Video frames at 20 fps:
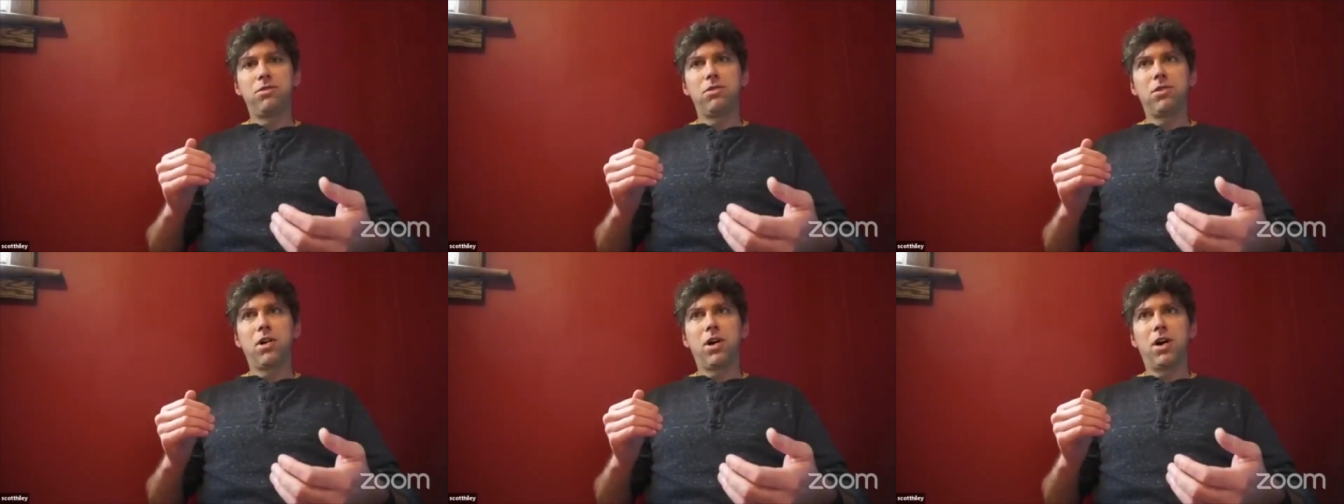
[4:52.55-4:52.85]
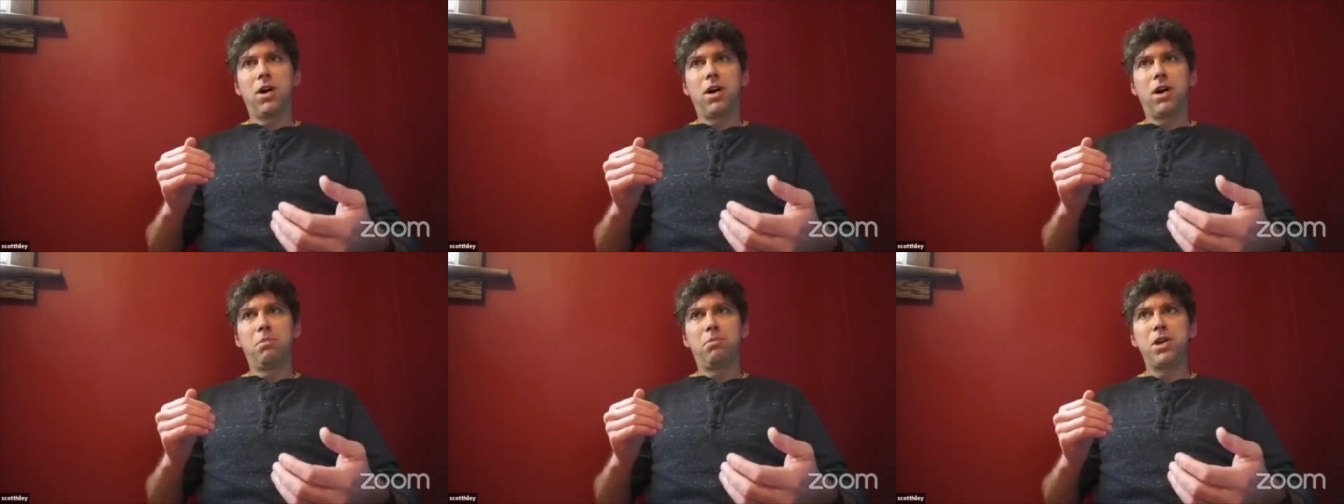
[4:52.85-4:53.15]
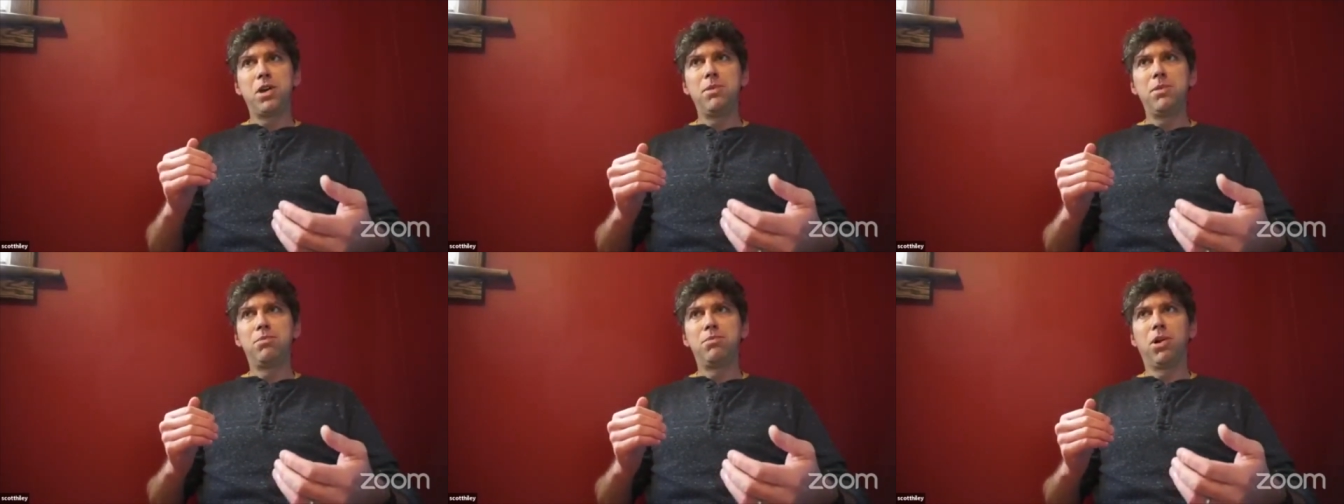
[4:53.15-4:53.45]
uh,
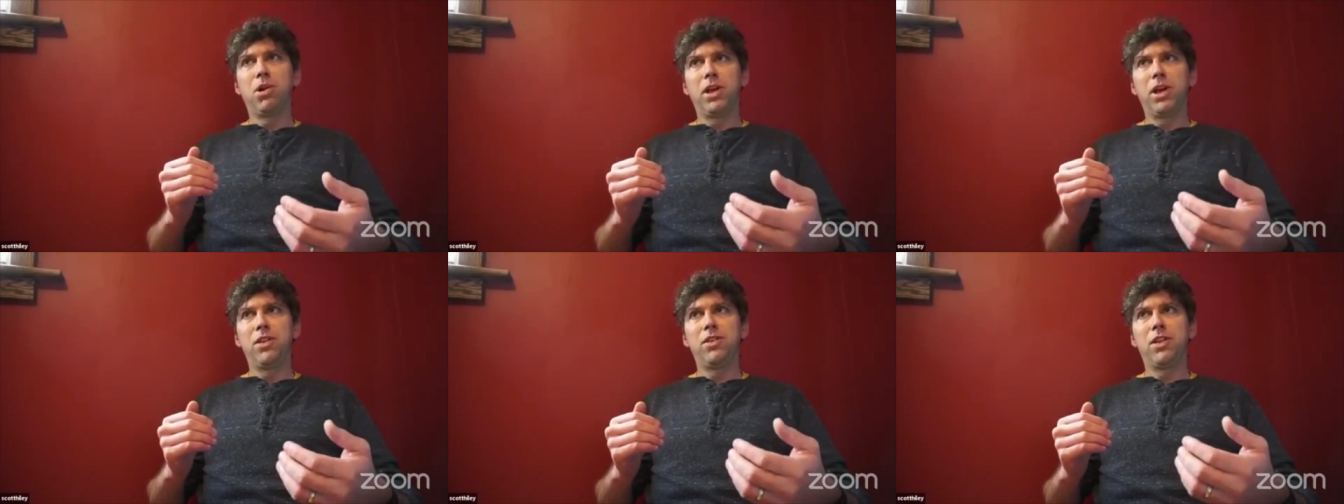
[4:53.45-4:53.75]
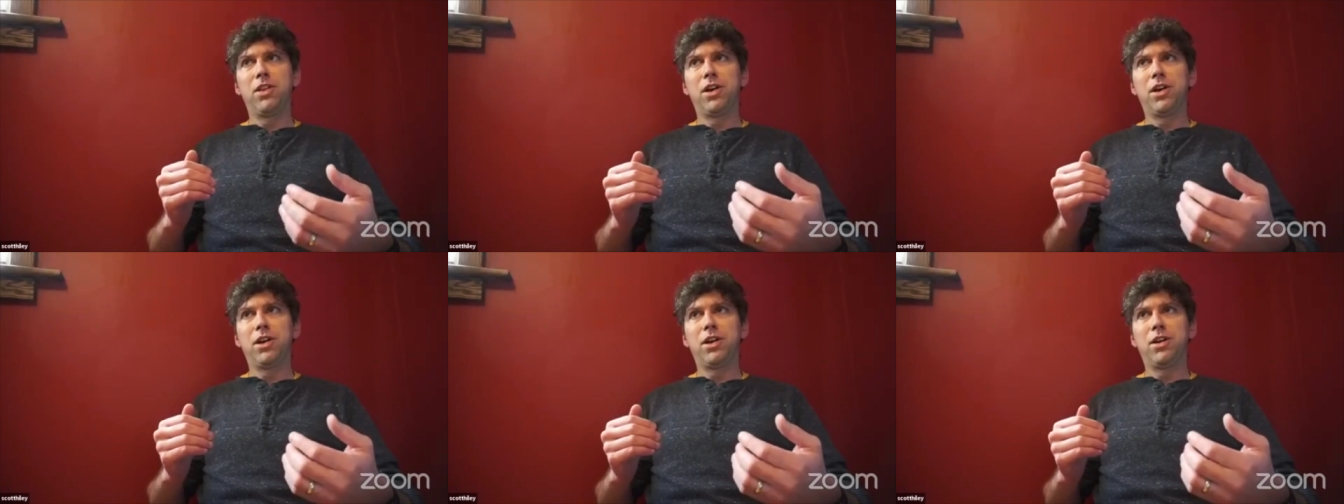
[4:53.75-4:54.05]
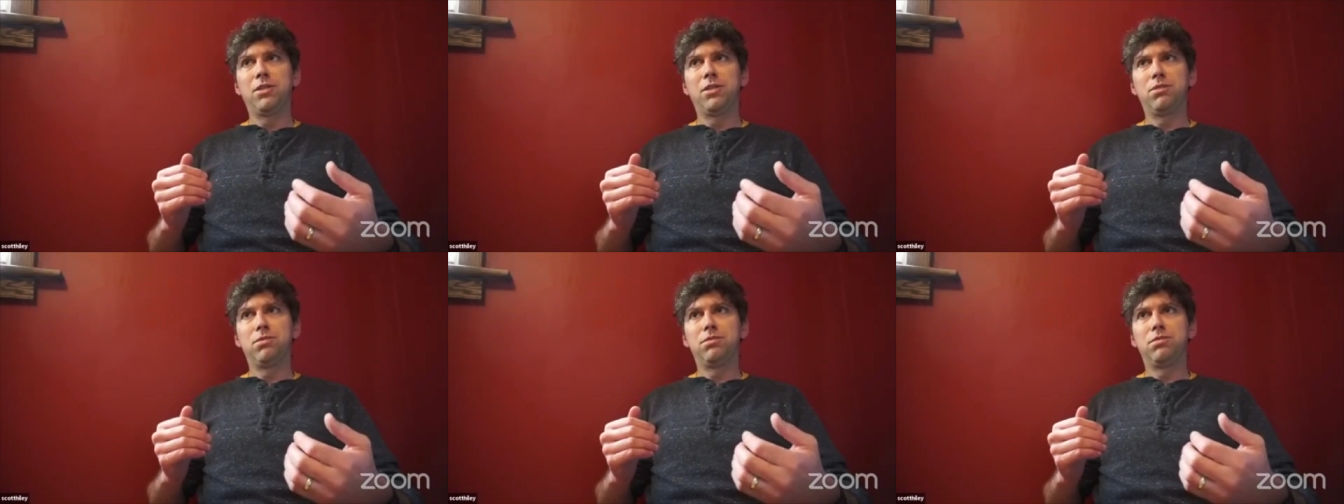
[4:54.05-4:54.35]
people in
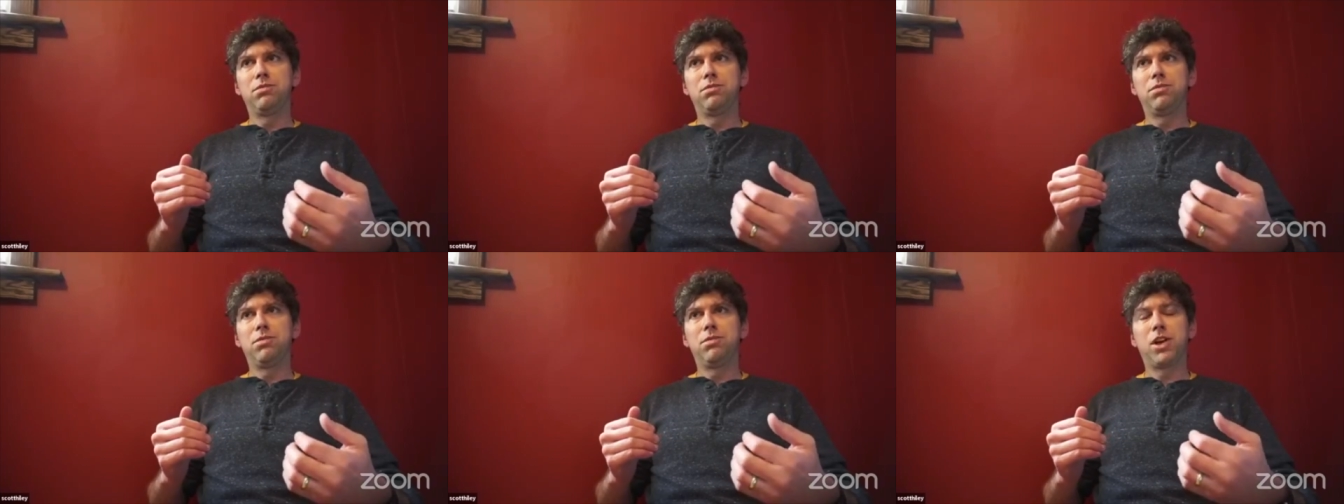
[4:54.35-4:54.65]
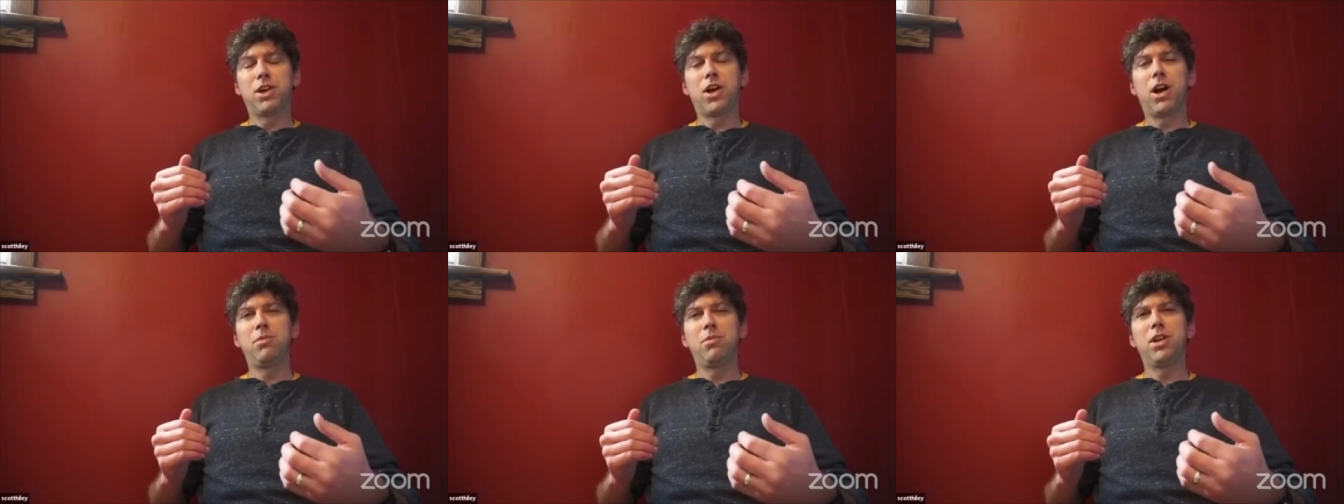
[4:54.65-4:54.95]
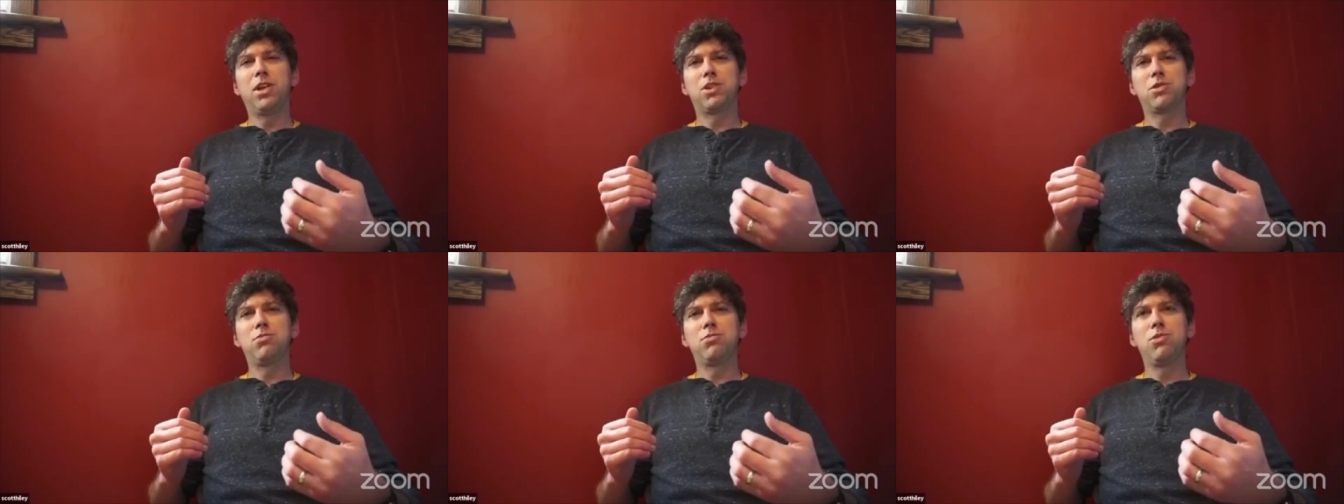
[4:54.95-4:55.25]
the the
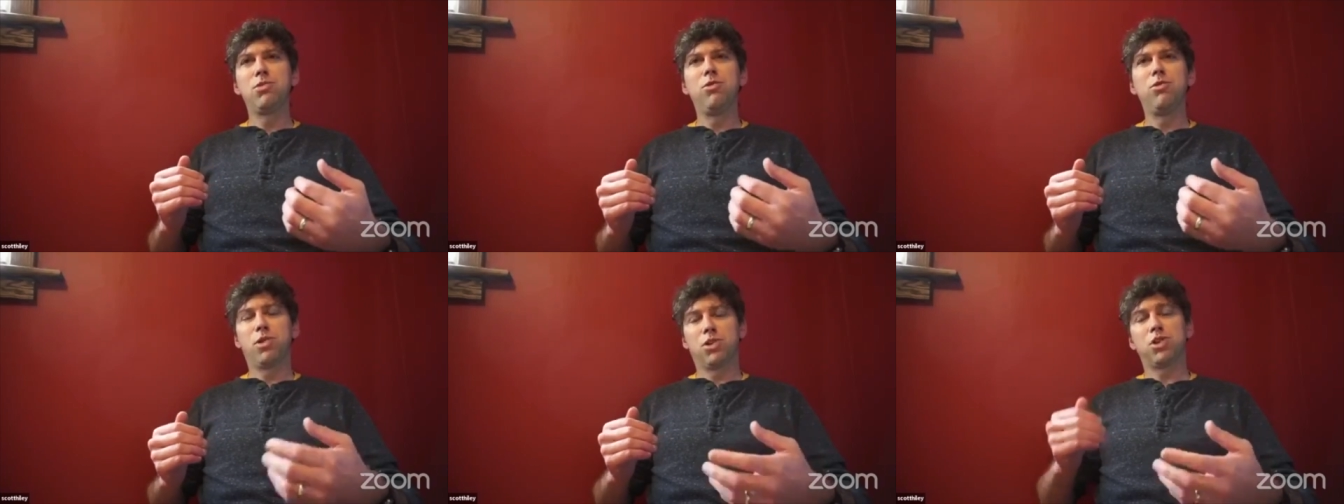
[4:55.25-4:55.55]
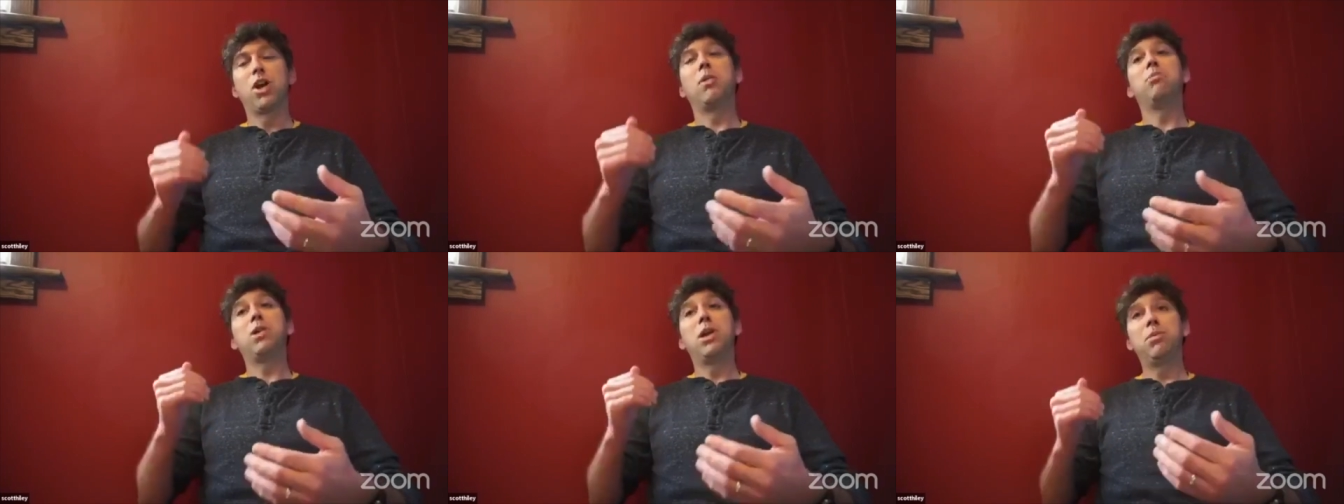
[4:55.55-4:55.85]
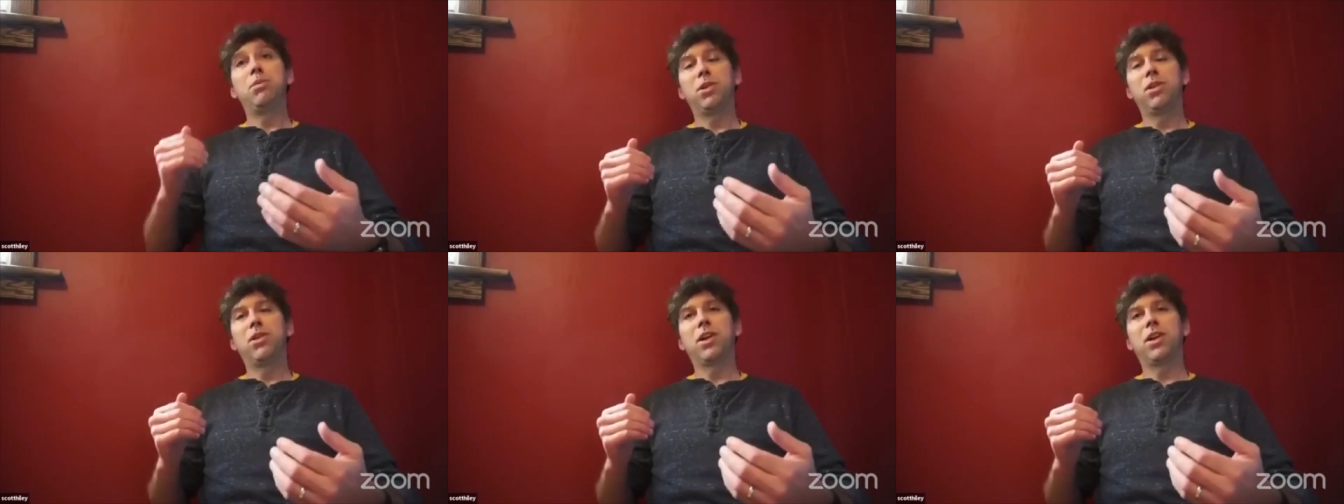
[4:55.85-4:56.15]
communist movement, or some people
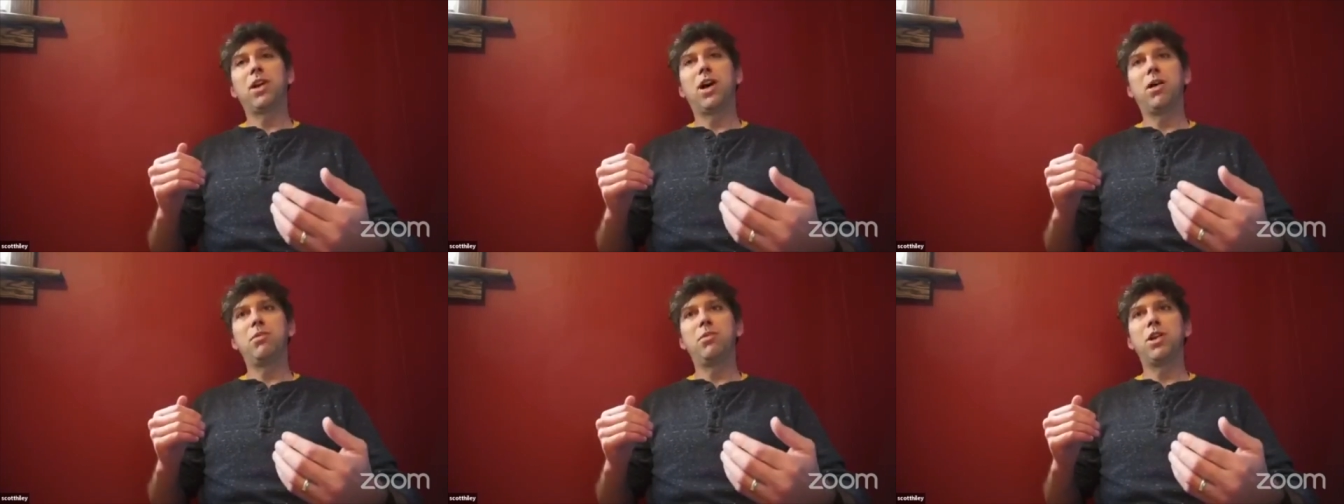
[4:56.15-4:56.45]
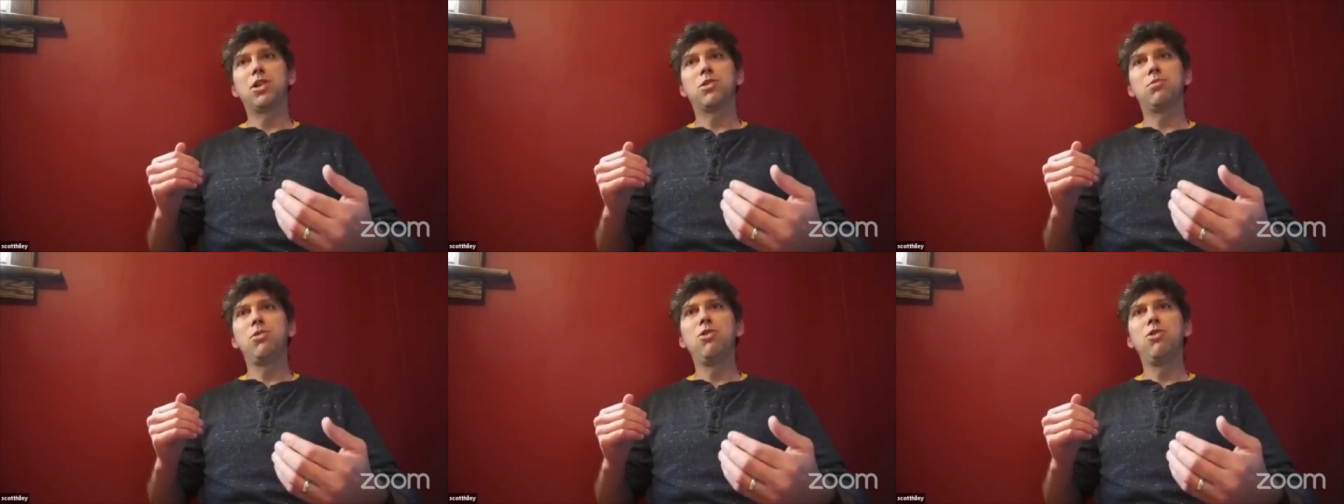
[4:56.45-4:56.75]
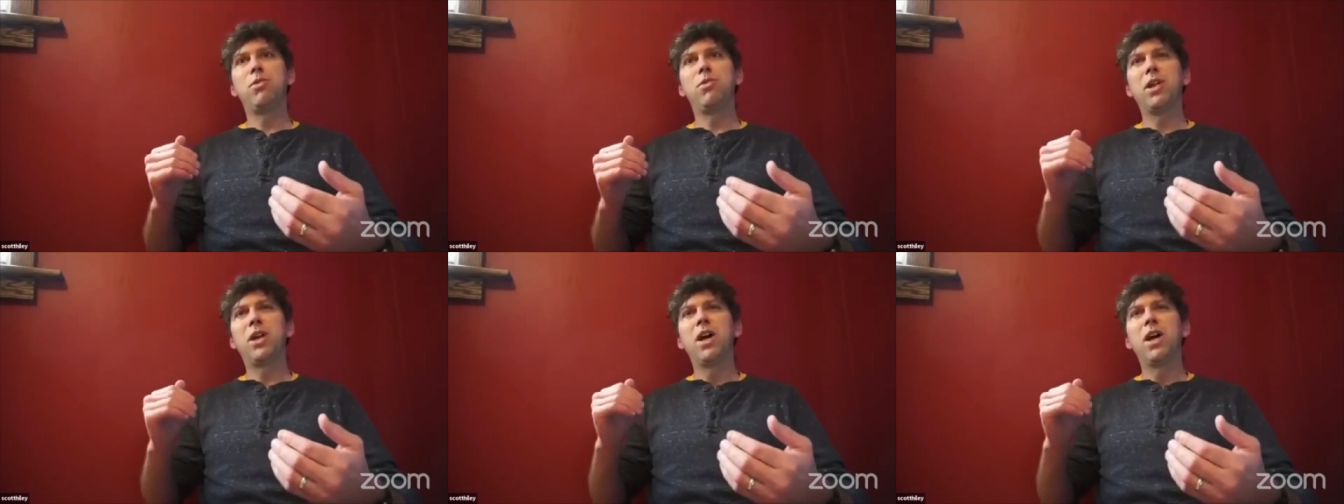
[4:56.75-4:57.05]
in the communist
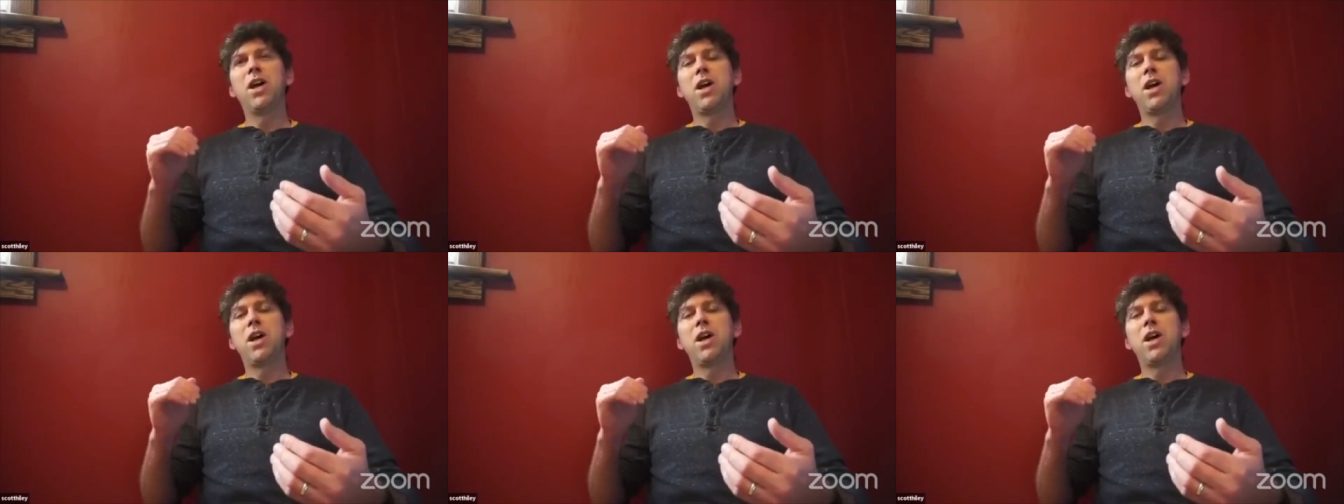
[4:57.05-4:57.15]
movement,